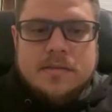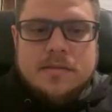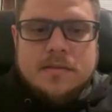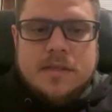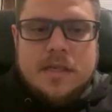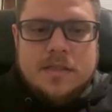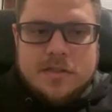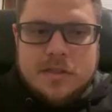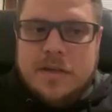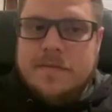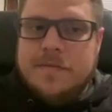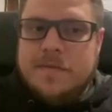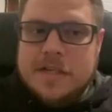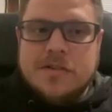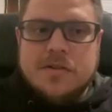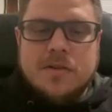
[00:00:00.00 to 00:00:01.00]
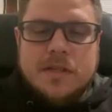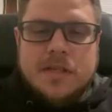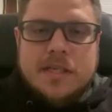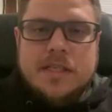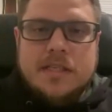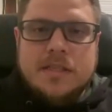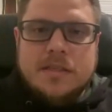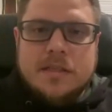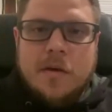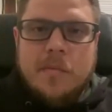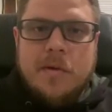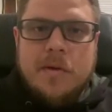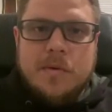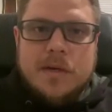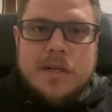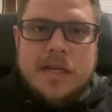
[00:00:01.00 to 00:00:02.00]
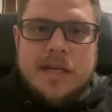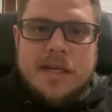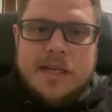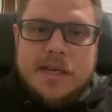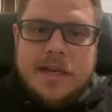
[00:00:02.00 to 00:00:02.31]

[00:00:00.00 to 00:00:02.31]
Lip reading: eventually there'll be one hit it.